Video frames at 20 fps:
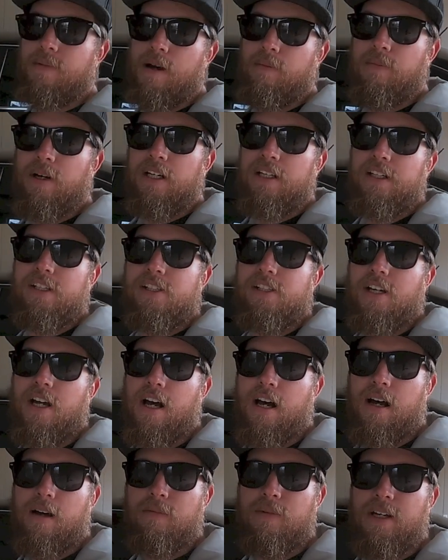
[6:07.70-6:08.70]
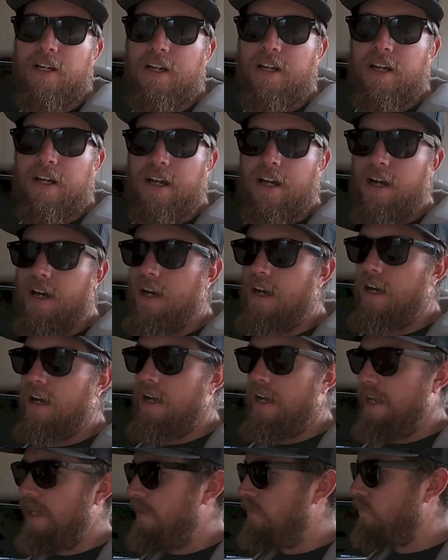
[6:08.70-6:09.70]
to my buddy's shop
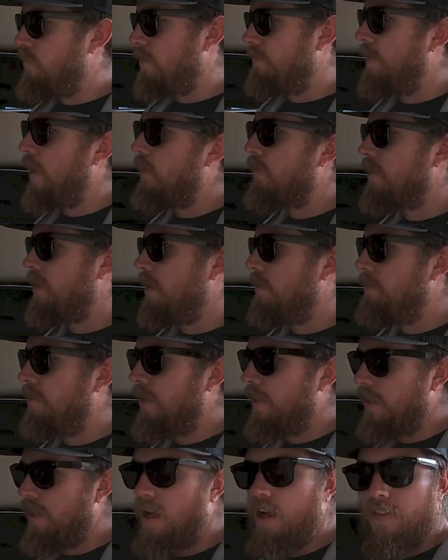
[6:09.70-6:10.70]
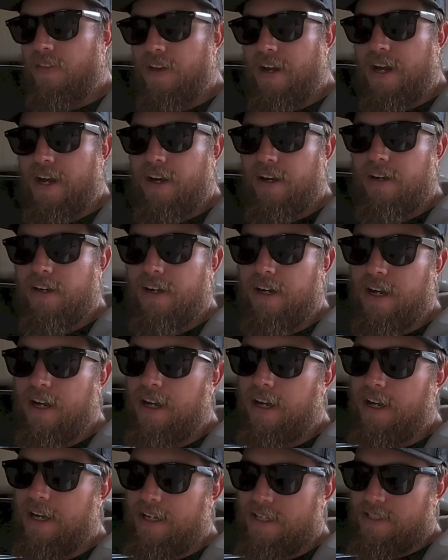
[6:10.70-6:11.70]
uh, and we're both gonna put it on there
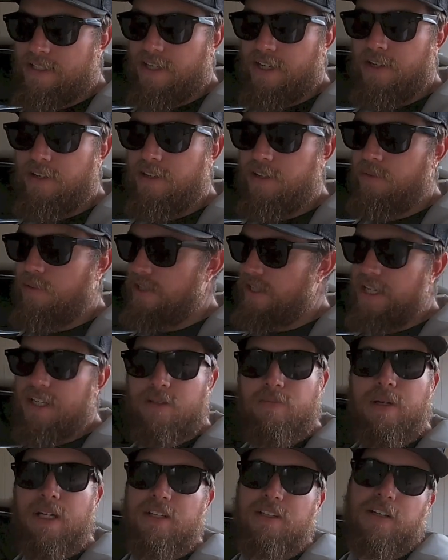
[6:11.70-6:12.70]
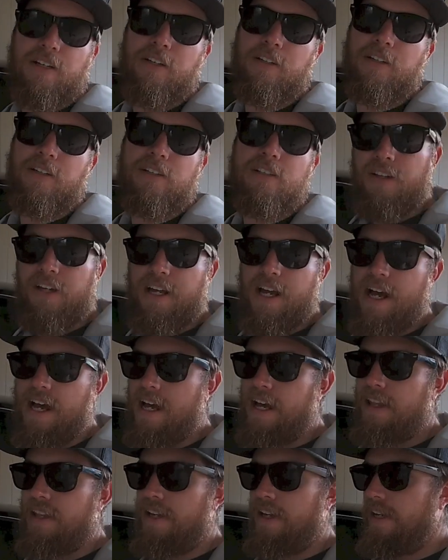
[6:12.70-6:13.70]
uh, and tune it with HP tuners. The
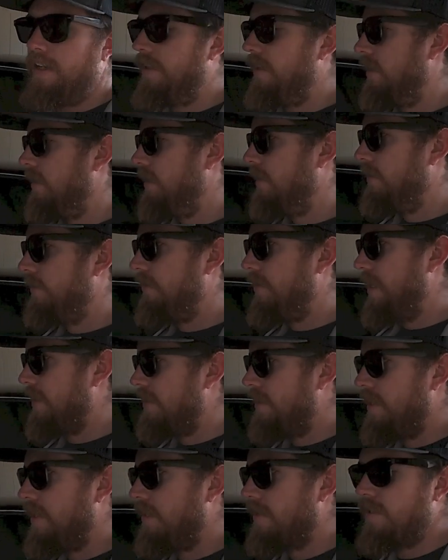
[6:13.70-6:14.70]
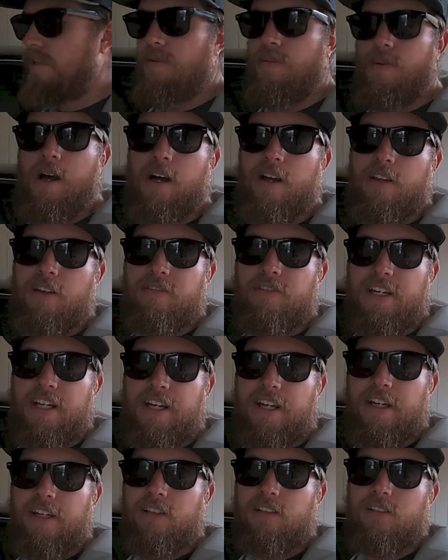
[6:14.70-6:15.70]
guy that uh, that's done some of my other
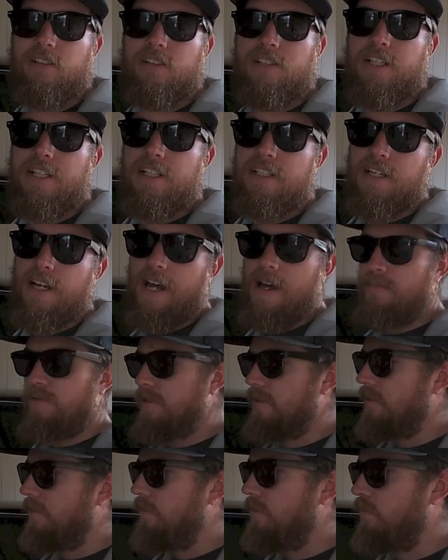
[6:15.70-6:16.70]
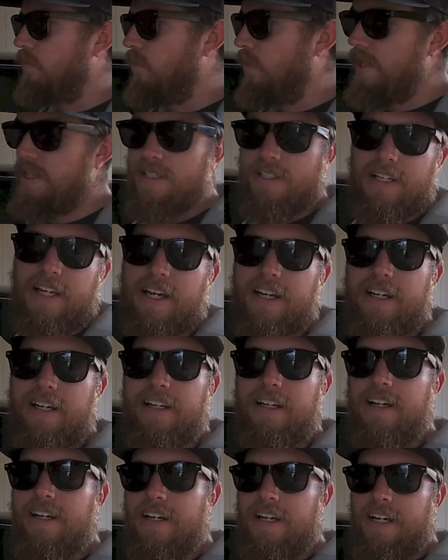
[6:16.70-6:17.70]
vehicles, he's an absolute whiz at
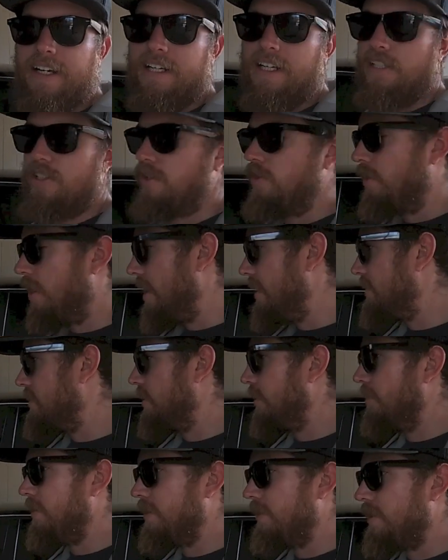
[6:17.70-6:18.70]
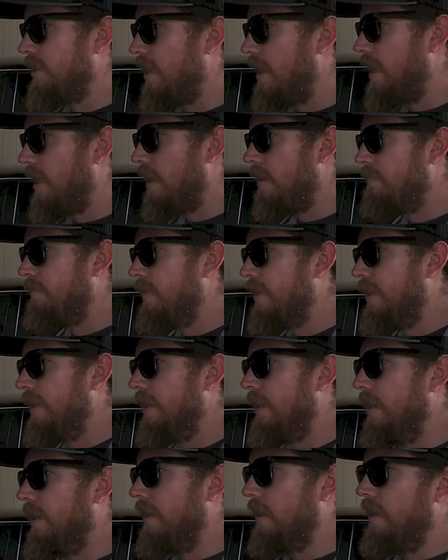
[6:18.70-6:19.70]
it. He does a great tuning job.
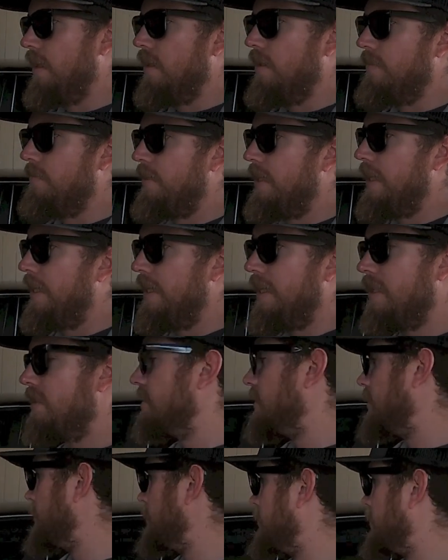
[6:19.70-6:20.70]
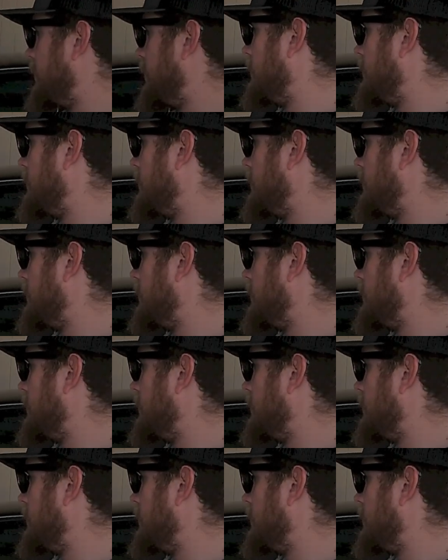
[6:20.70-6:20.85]
Um, he doesn't do